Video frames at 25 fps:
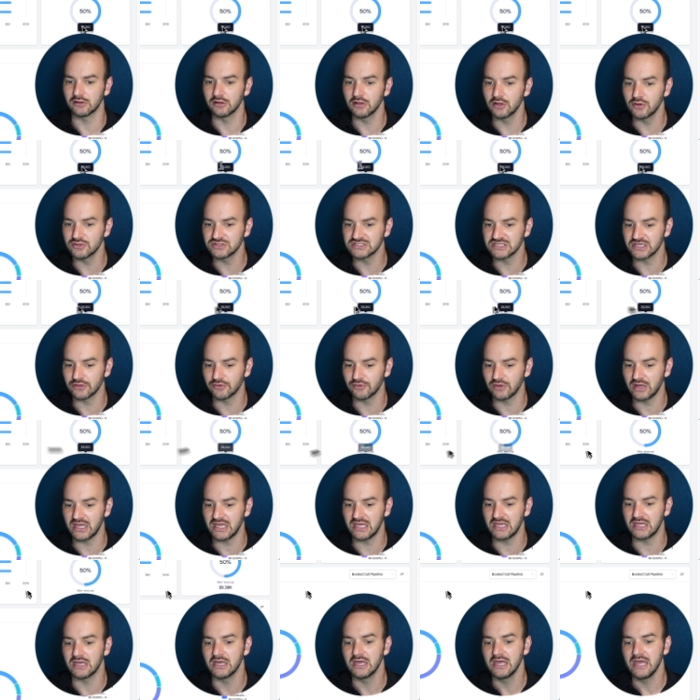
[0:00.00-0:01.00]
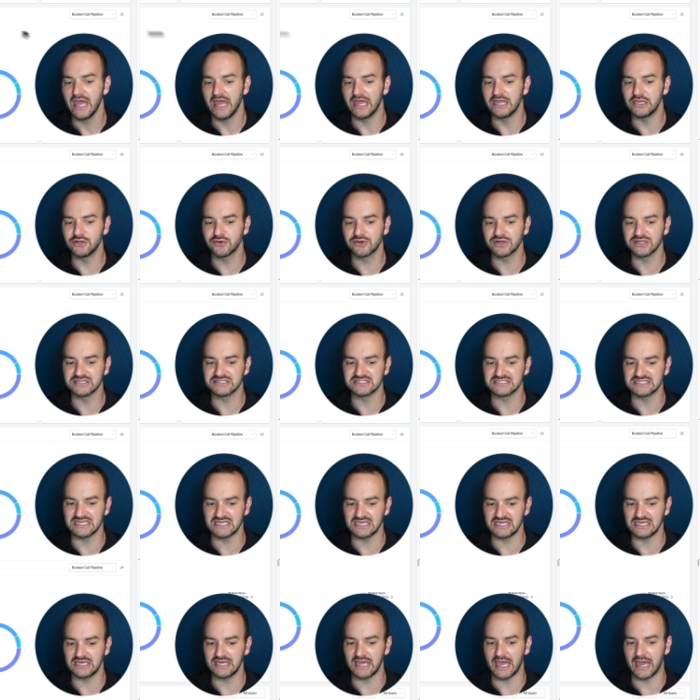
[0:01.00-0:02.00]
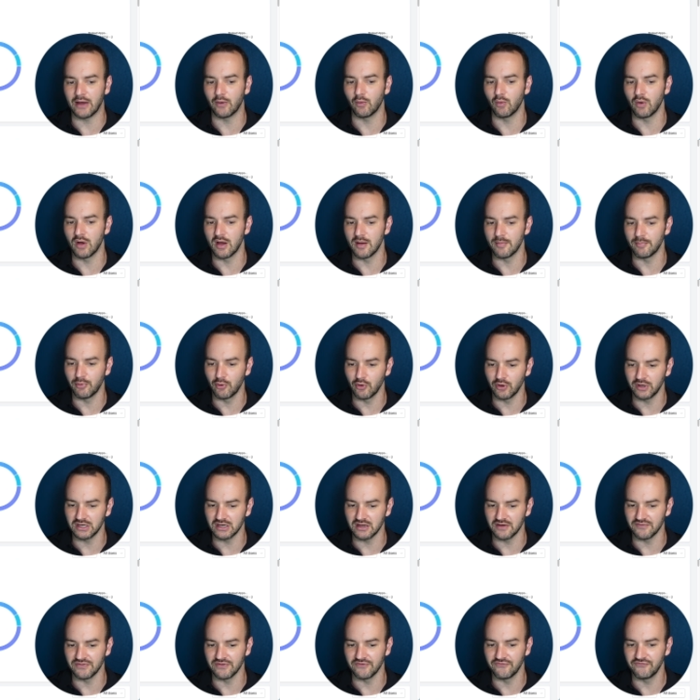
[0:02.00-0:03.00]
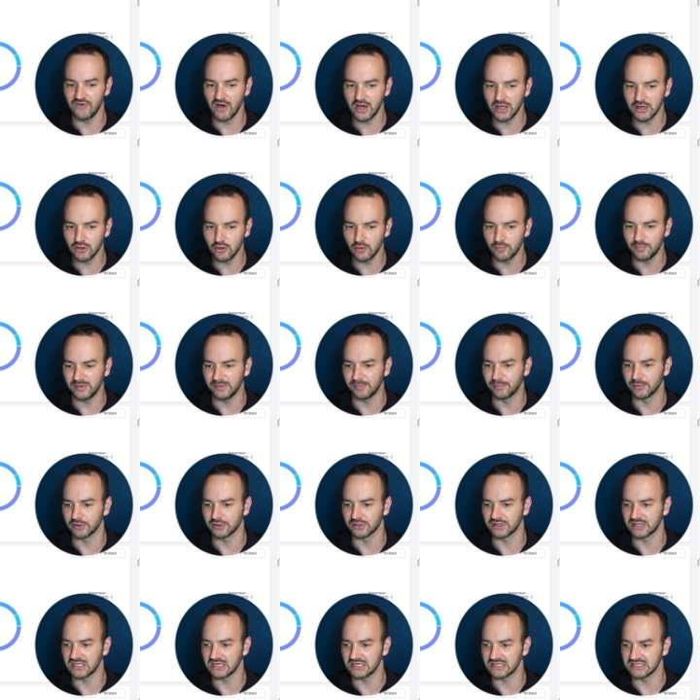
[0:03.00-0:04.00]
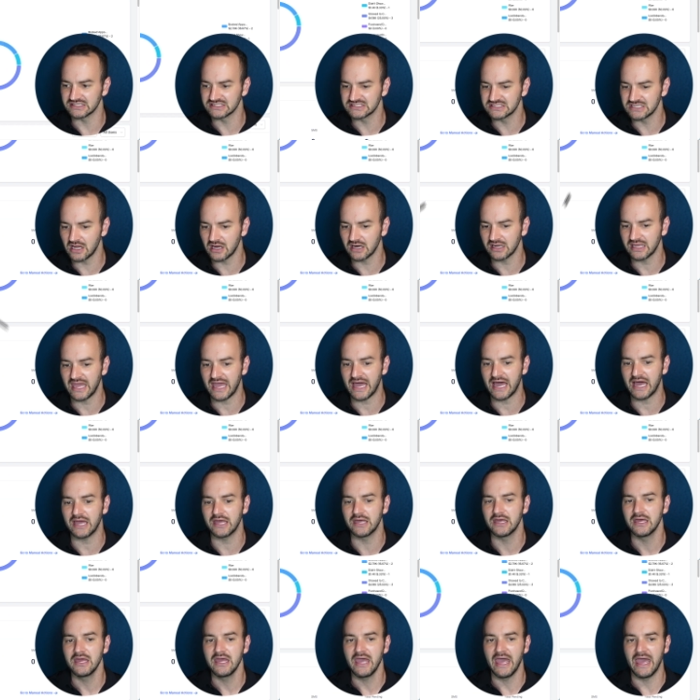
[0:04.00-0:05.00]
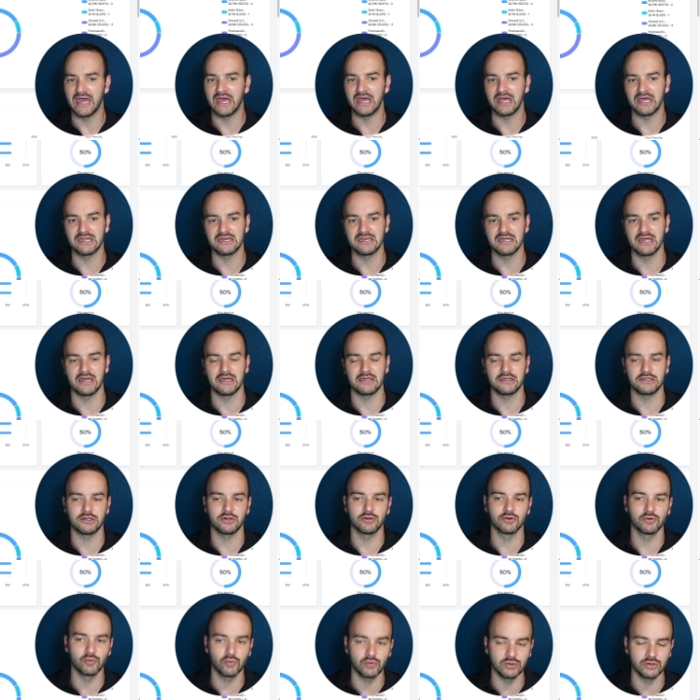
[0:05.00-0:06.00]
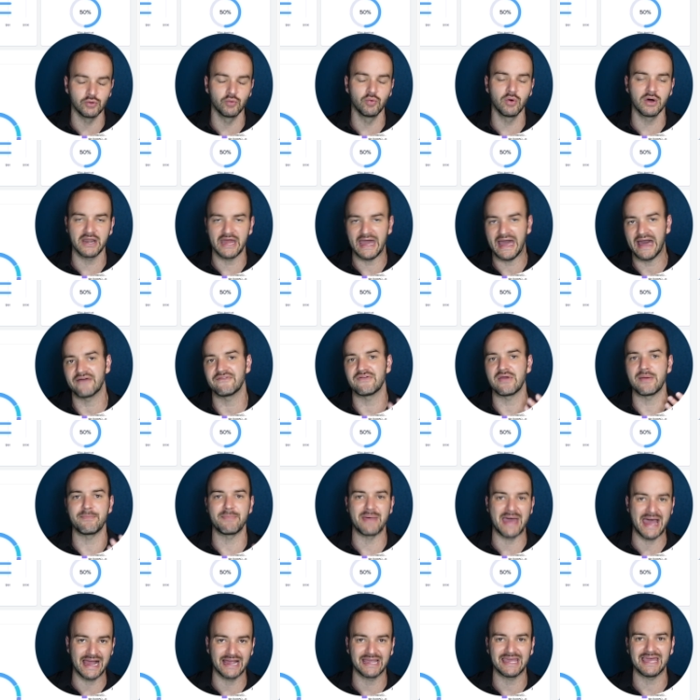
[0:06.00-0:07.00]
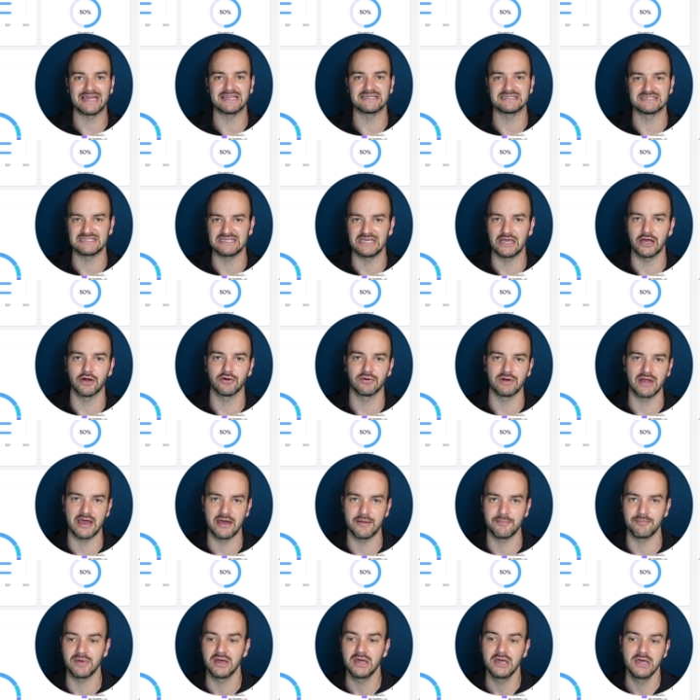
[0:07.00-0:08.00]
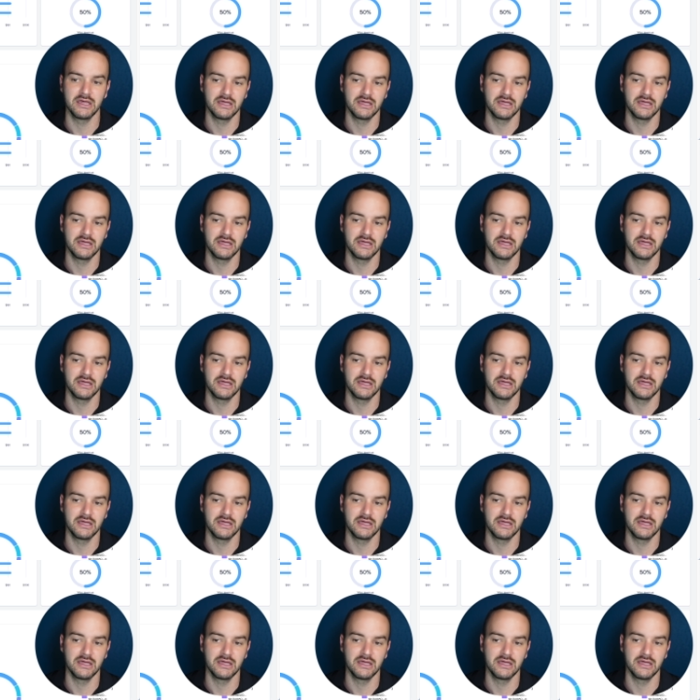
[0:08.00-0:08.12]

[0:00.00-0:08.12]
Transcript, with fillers: closing rate and you can see at what point of the funnel people are getting stuck at and you you want to have a back end CRM